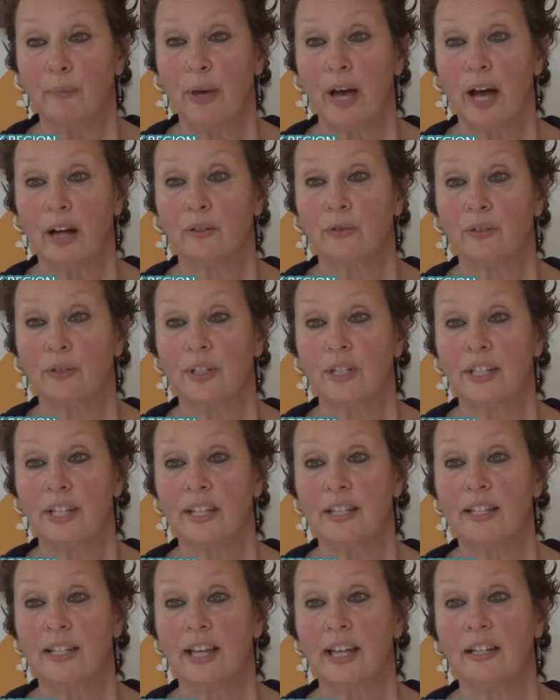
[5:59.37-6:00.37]
impactful in the
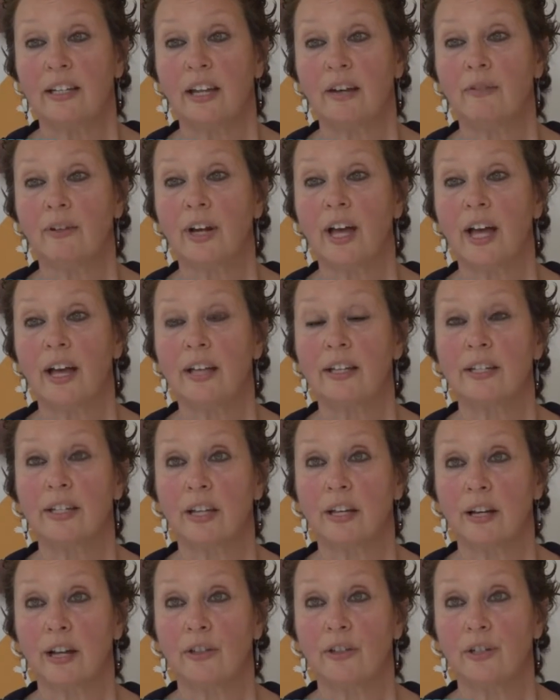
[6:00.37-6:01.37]
sense that never has
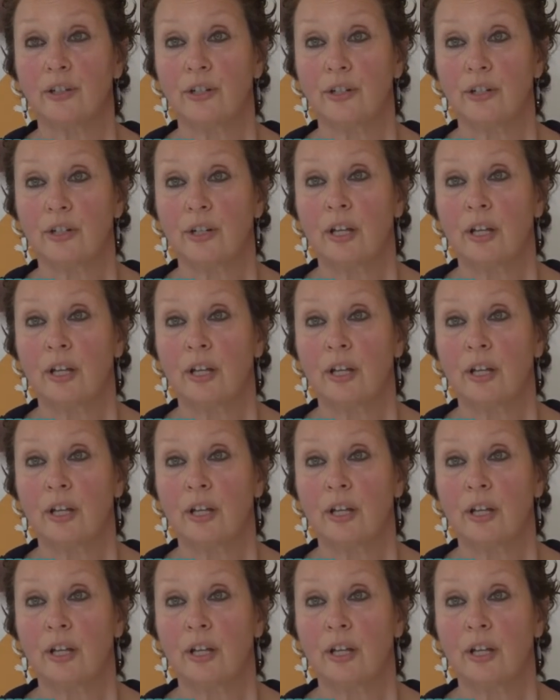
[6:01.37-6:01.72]
another